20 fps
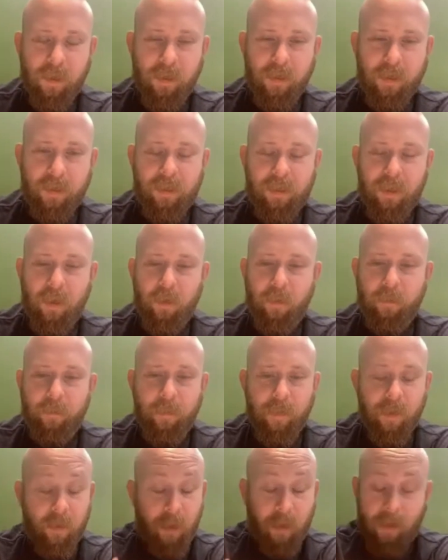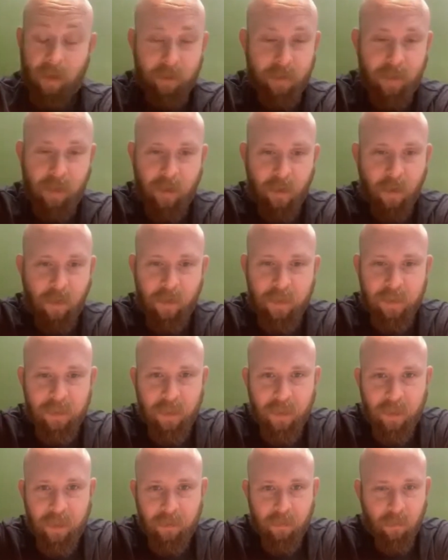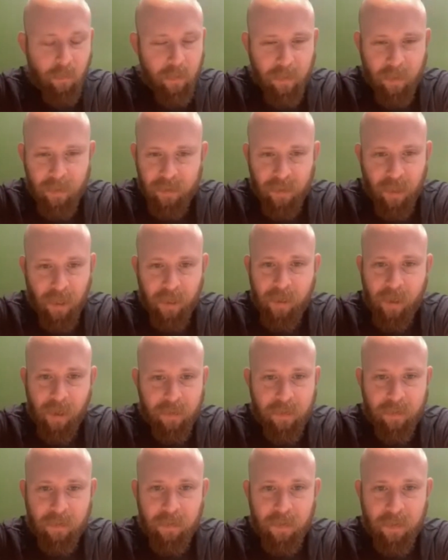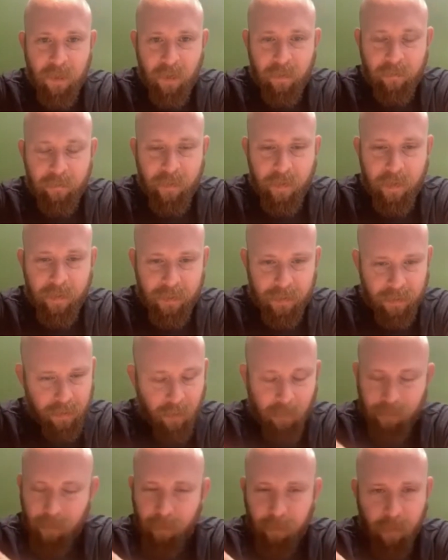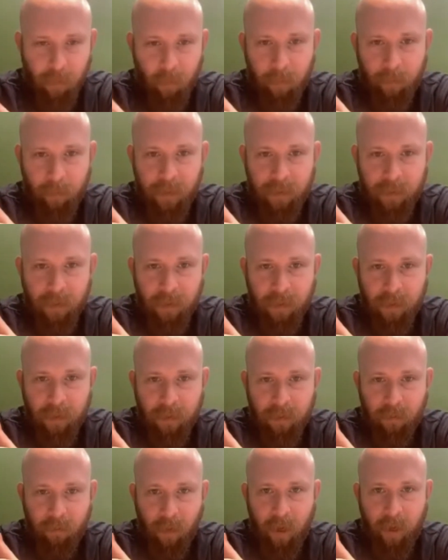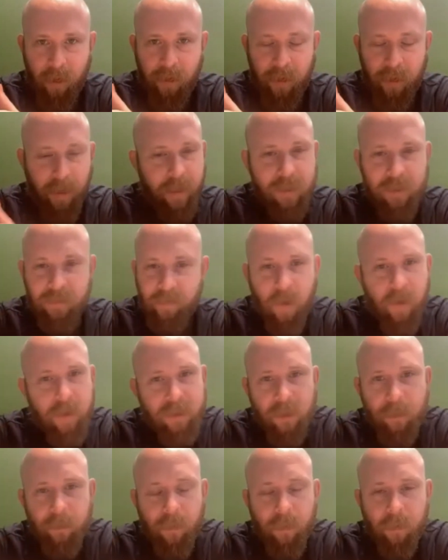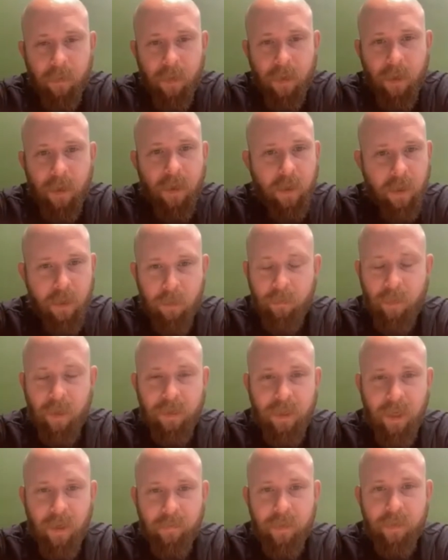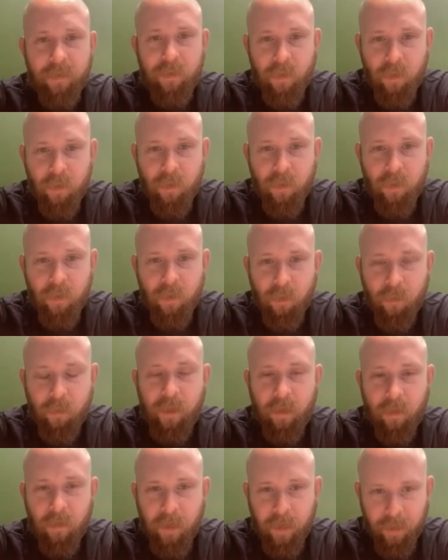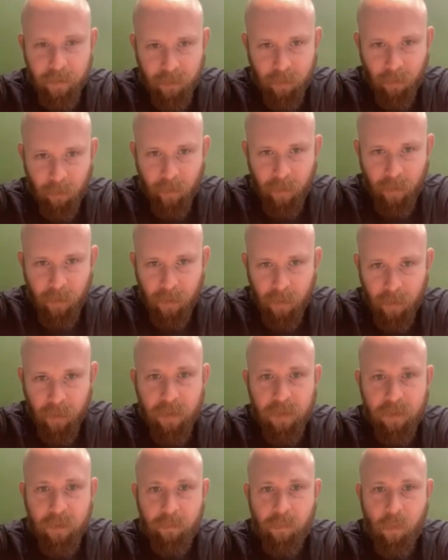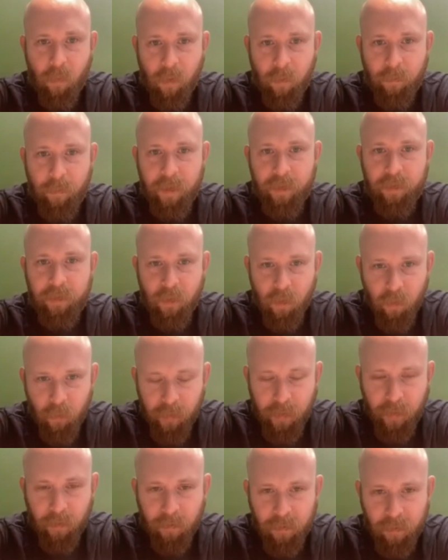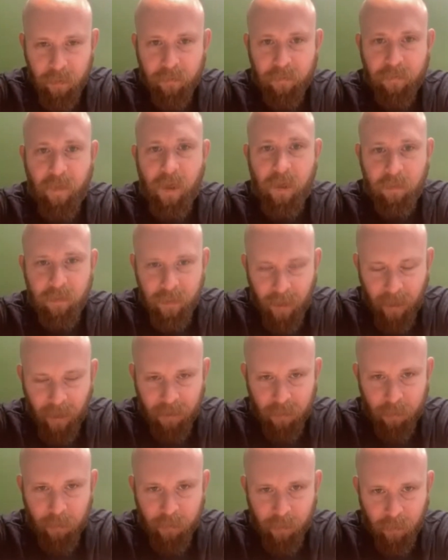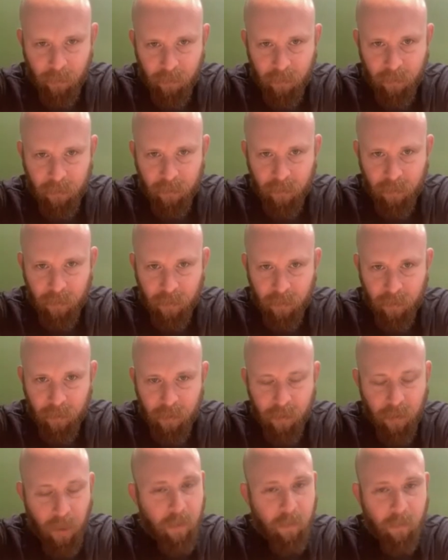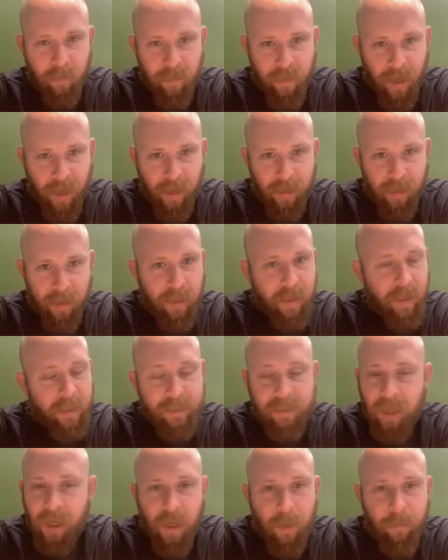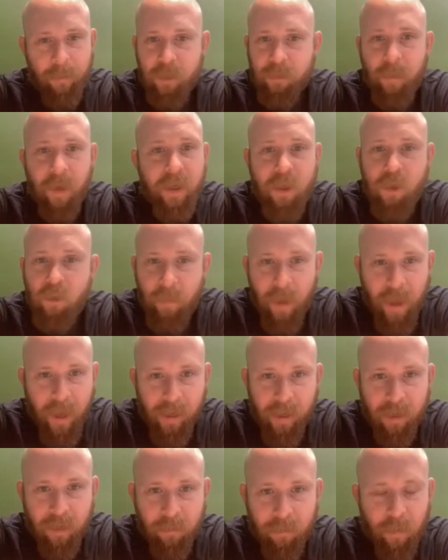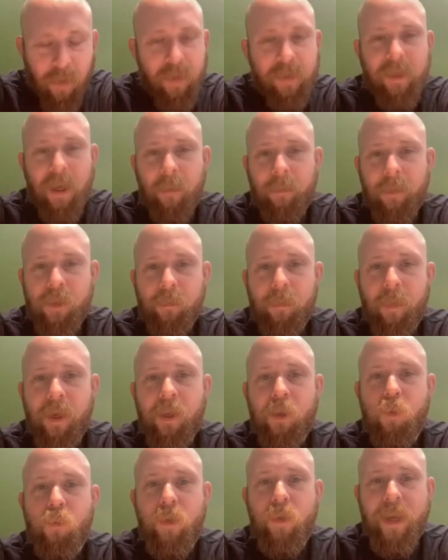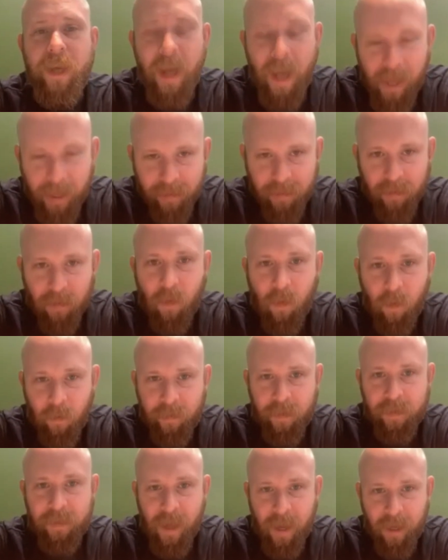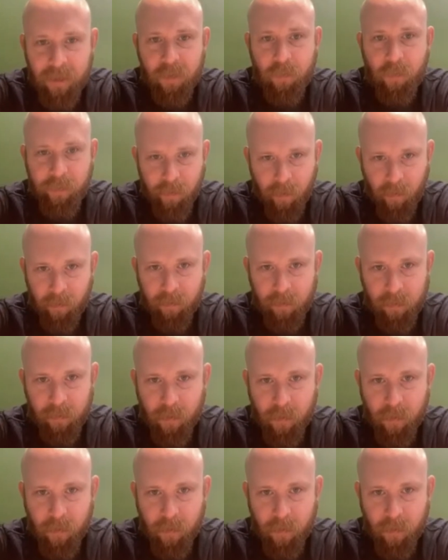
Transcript: So I'll tell you honestly, with the side hustle stuff, it's self-employment, right? And it's very simple. You must have a 2-year history supported by 2 years of filed tax returns. Not only that, it's not how much money you make, but it's how much money you net on the tax returns.